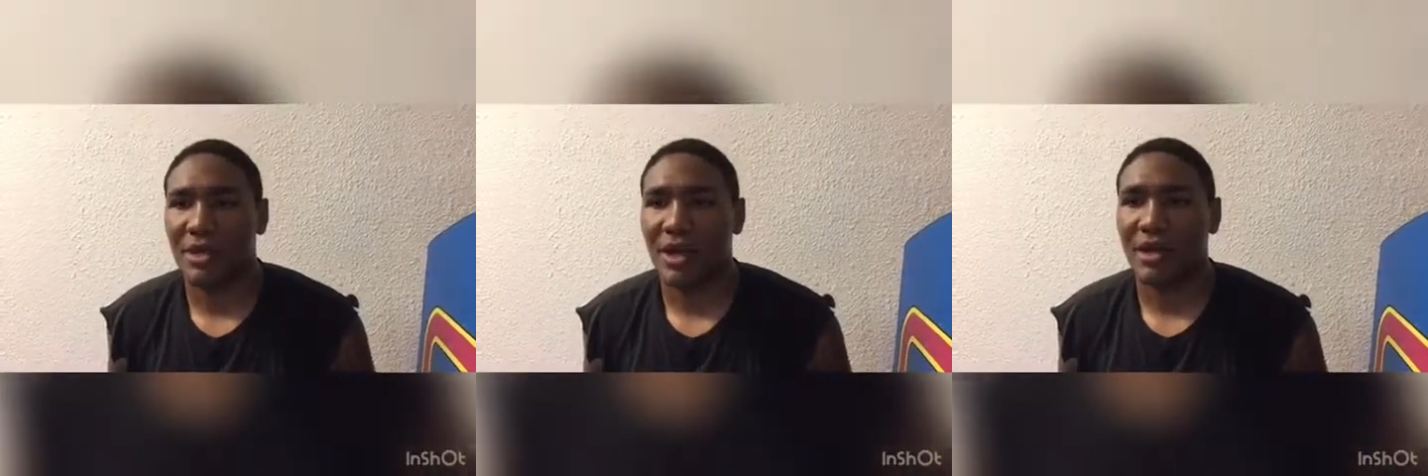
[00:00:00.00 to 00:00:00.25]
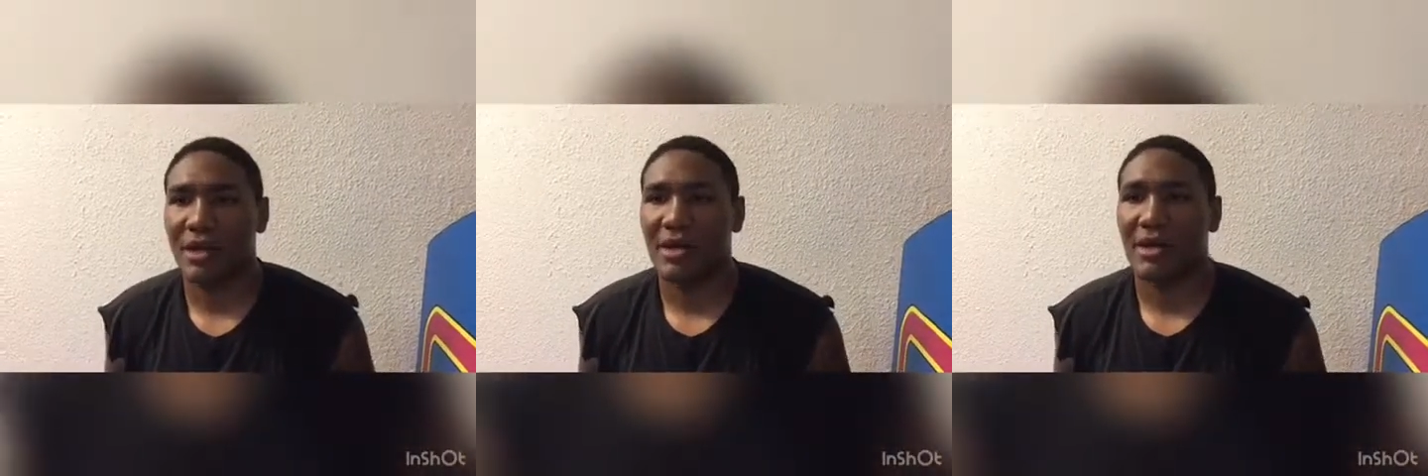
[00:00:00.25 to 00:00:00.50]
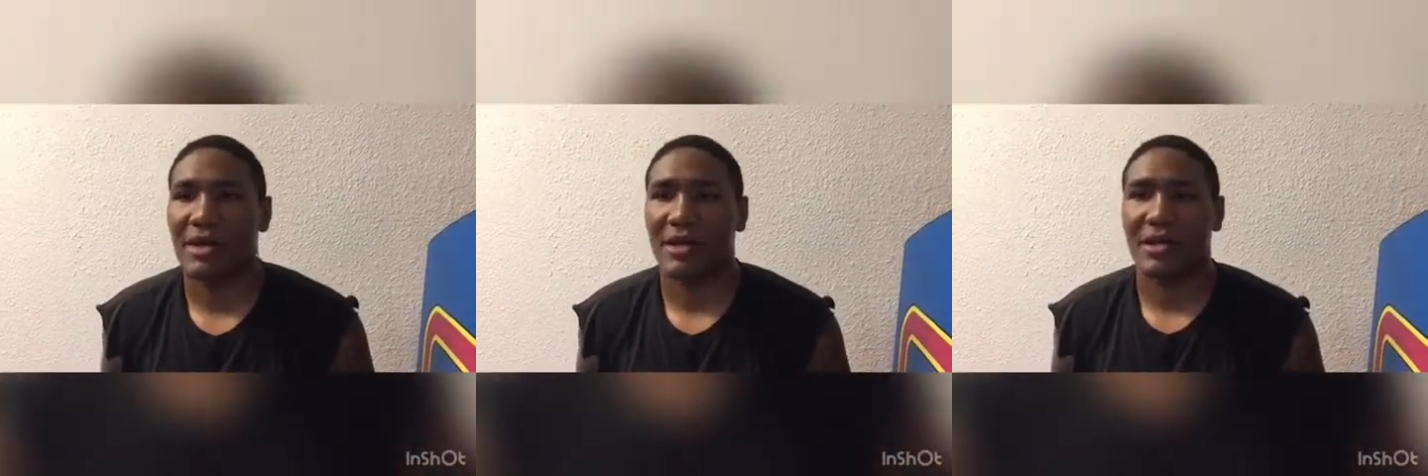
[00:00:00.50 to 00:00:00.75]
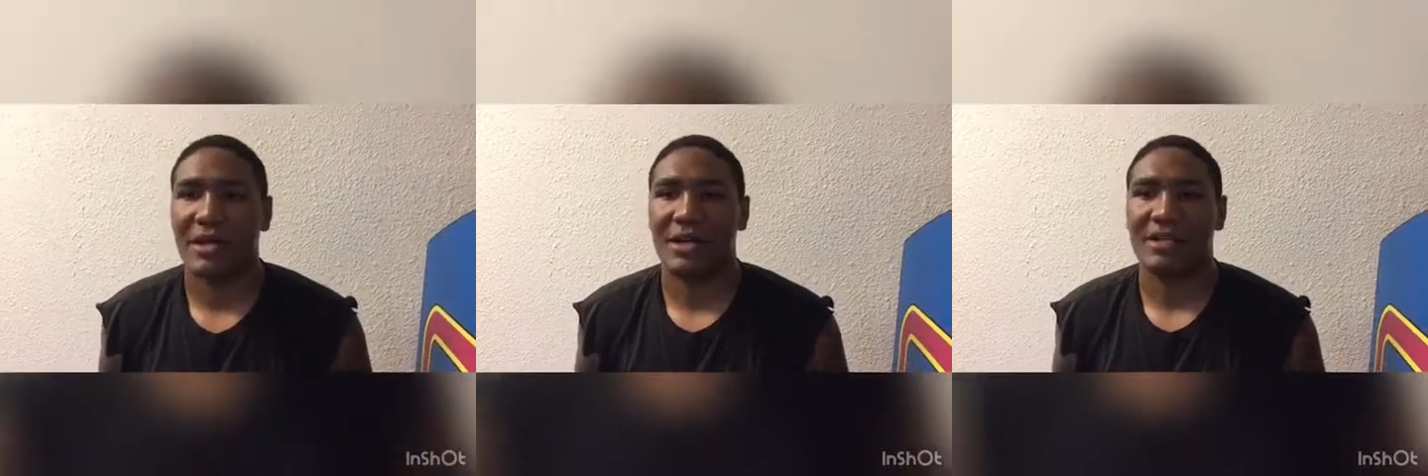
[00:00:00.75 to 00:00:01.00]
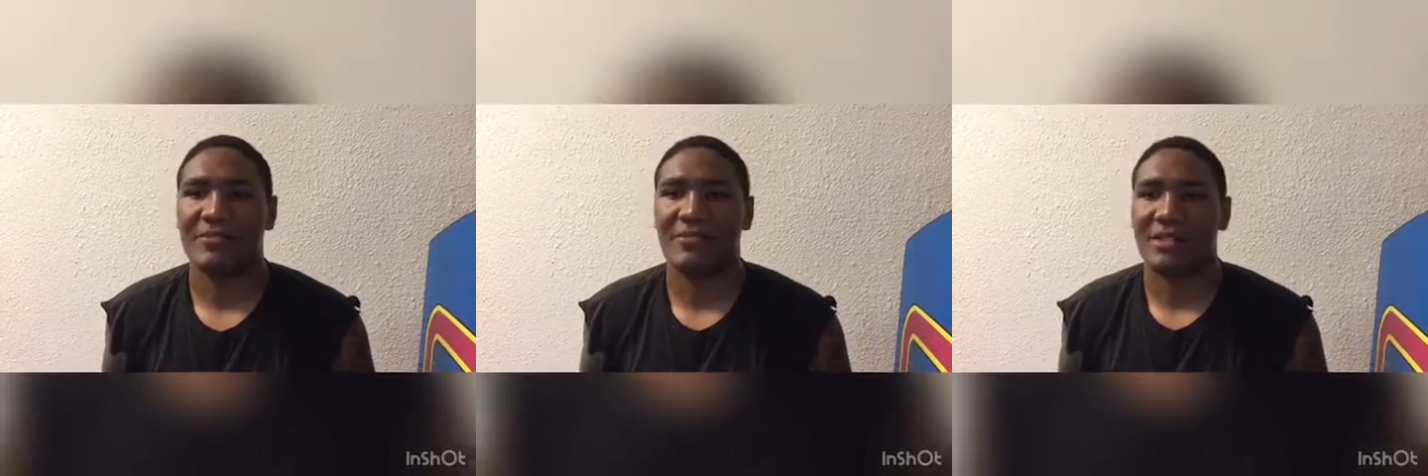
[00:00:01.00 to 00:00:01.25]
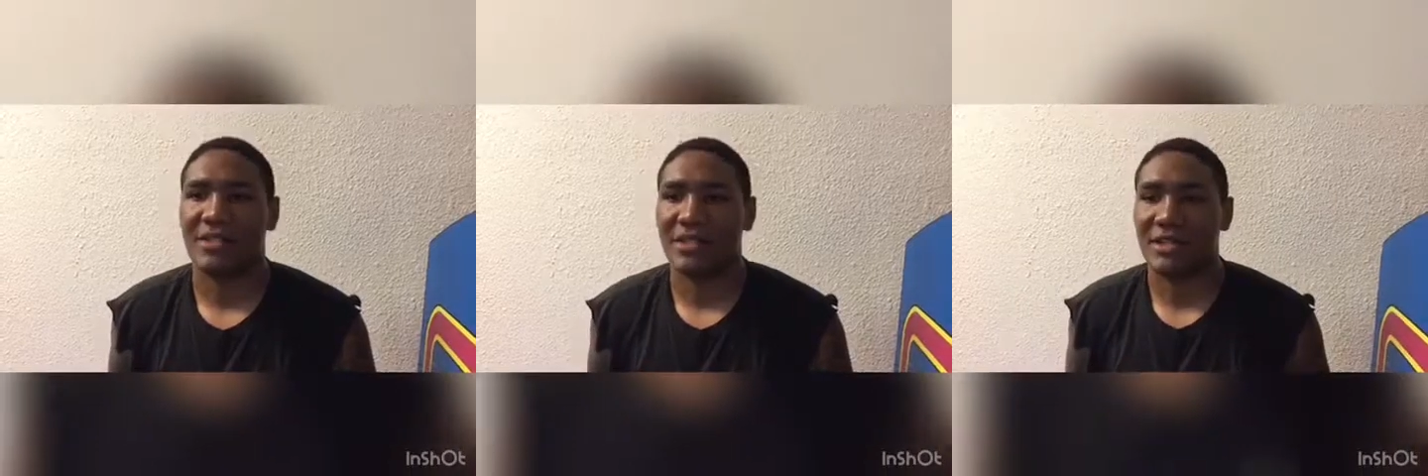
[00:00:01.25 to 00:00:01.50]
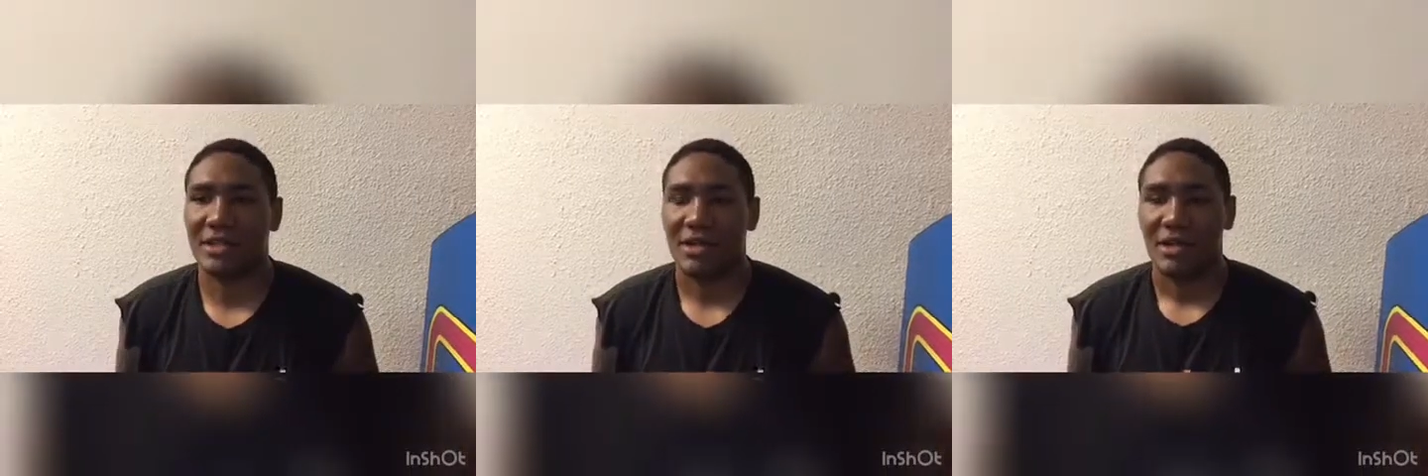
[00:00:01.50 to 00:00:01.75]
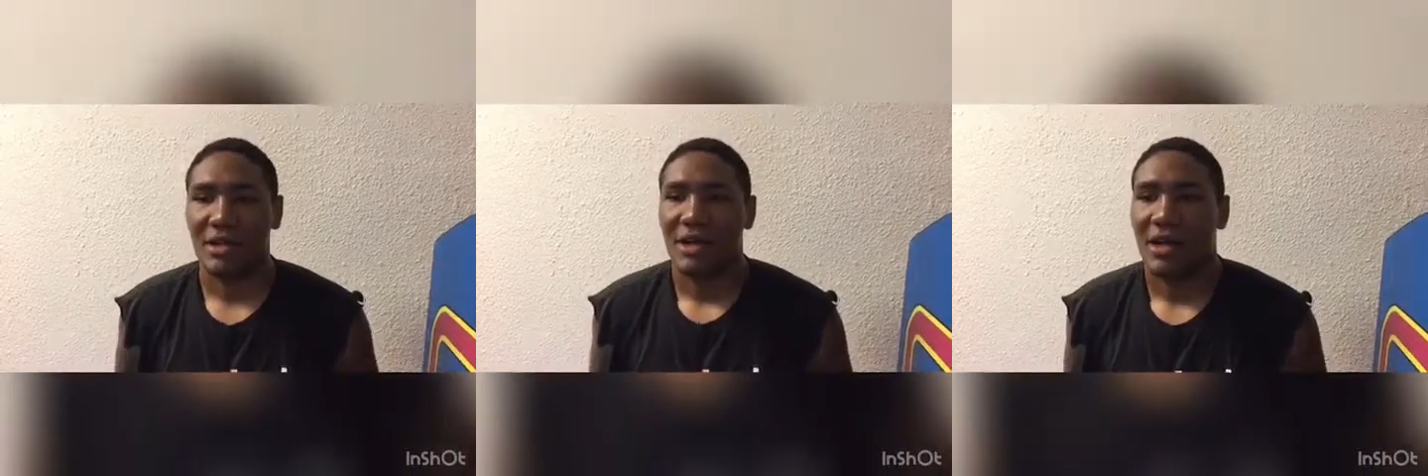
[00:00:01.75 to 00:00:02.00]
They look at his physique
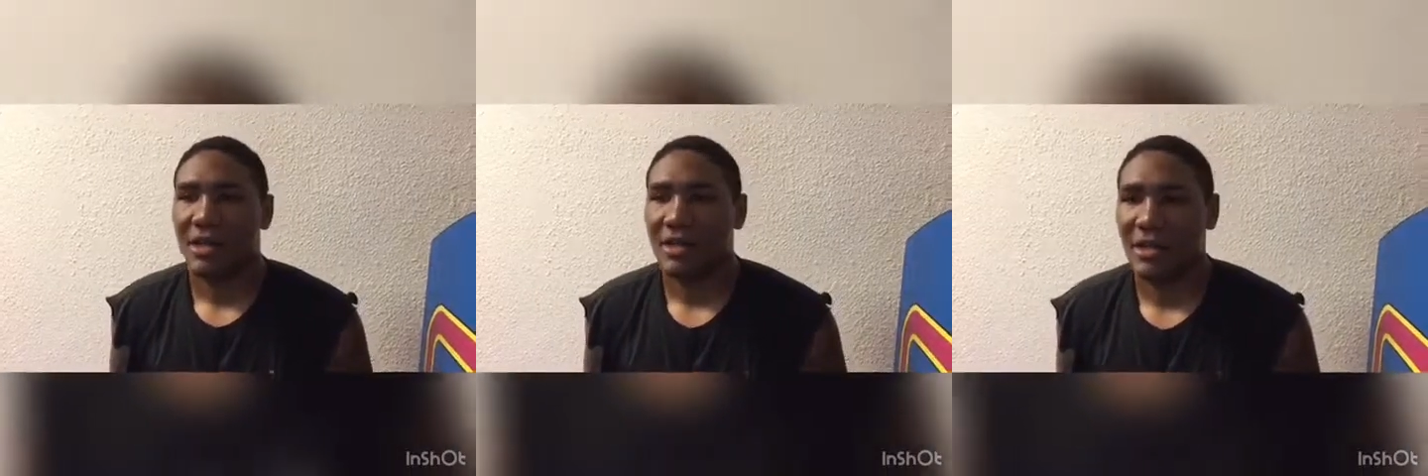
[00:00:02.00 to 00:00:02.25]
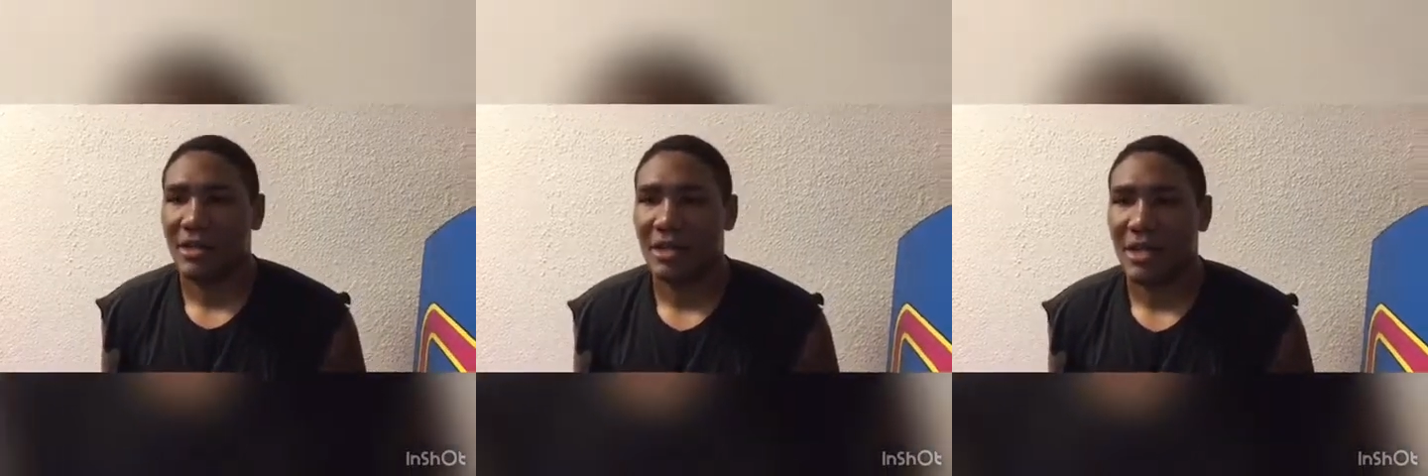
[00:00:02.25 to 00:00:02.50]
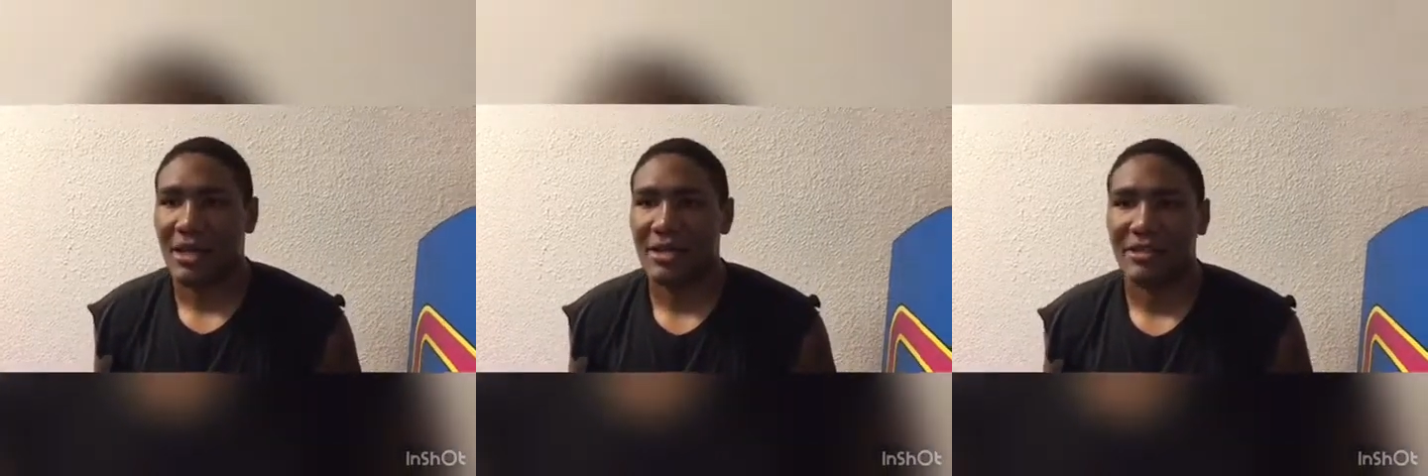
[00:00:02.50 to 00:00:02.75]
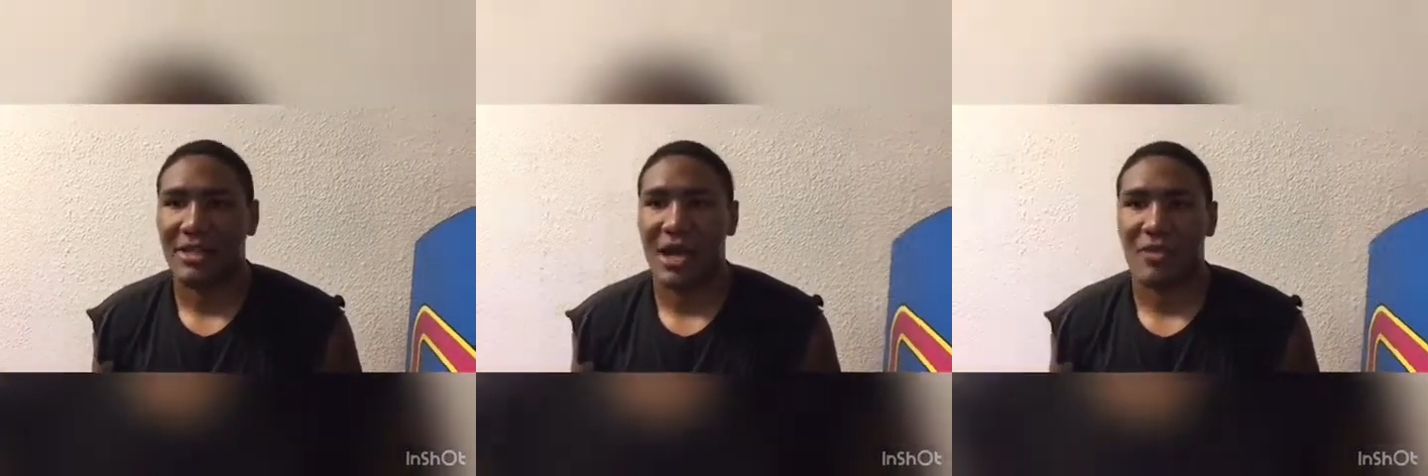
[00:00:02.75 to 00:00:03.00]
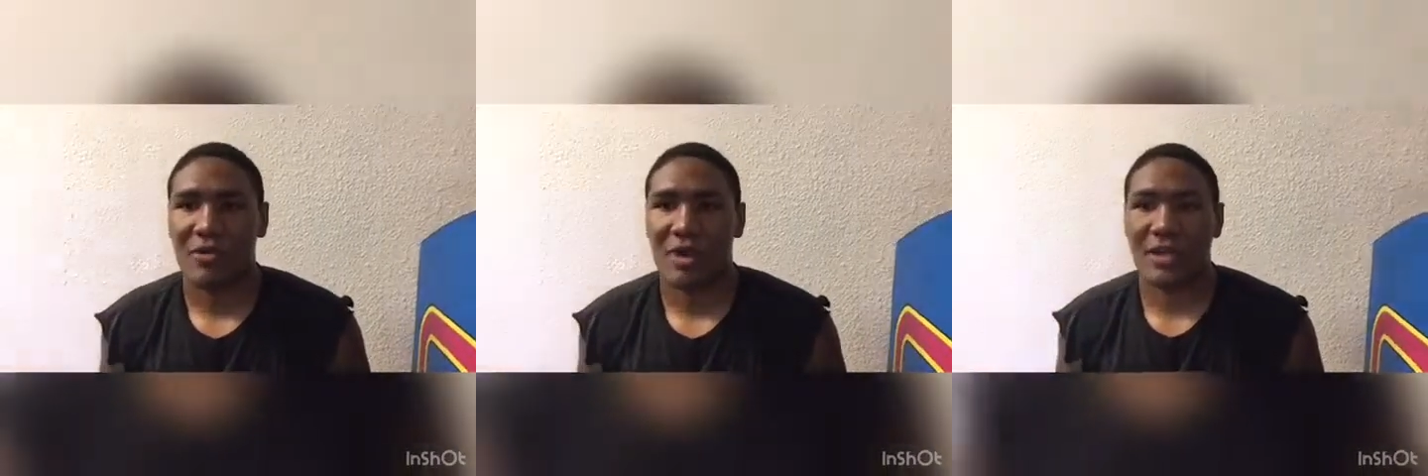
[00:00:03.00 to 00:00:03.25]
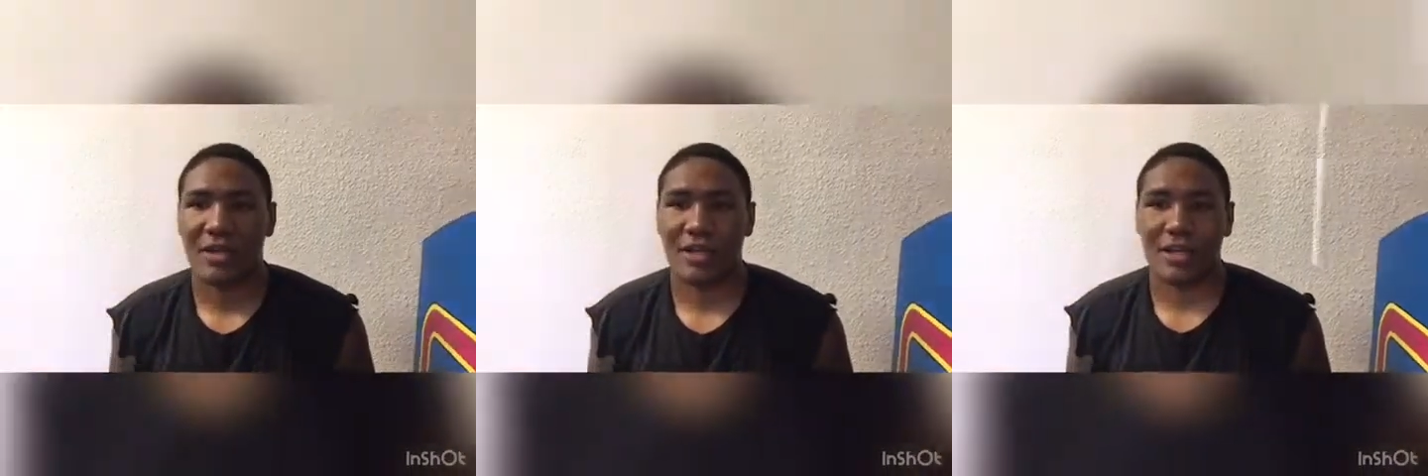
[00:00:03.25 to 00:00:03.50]
and think that he's not ready,